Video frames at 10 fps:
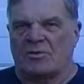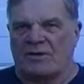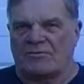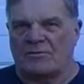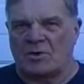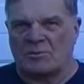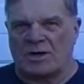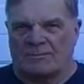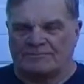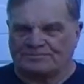it away from your
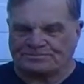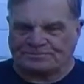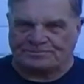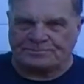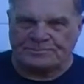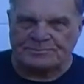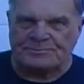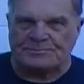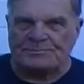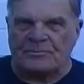pup.
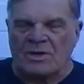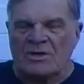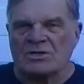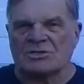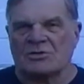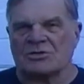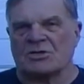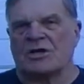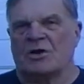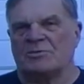So it's
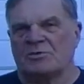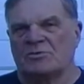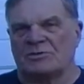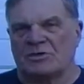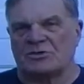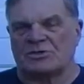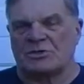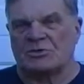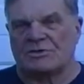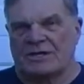going to help you with
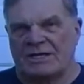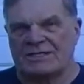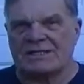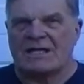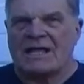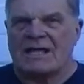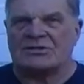those two things.